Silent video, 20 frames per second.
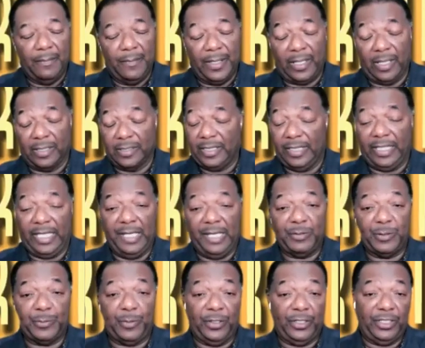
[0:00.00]
because he
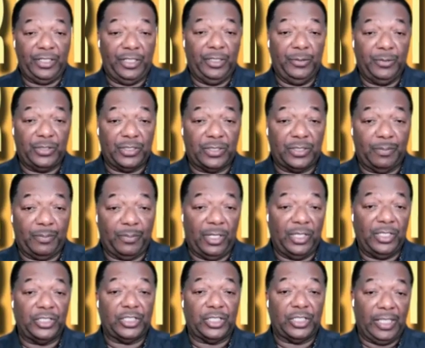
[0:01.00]
keeps
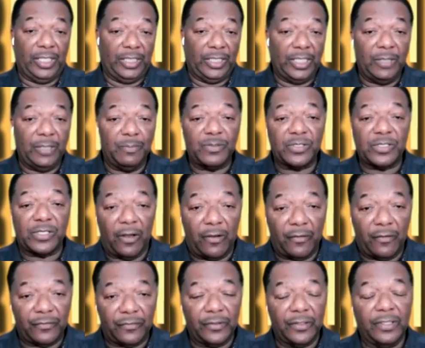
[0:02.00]
punishing
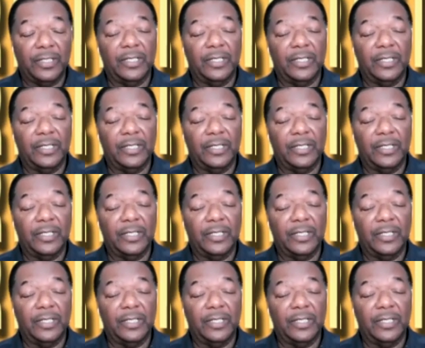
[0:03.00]
himself.